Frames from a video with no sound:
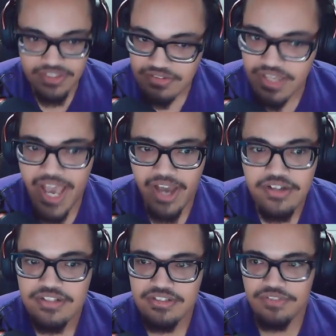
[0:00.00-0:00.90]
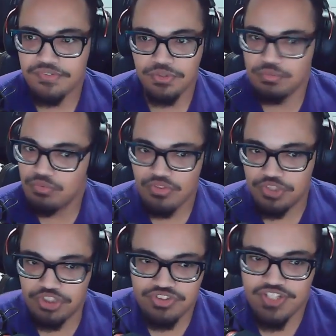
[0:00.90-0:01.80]
Yeah. If you
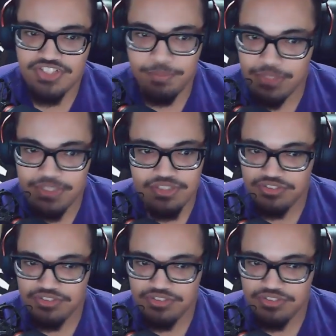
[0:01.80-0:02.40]
just lost a PB,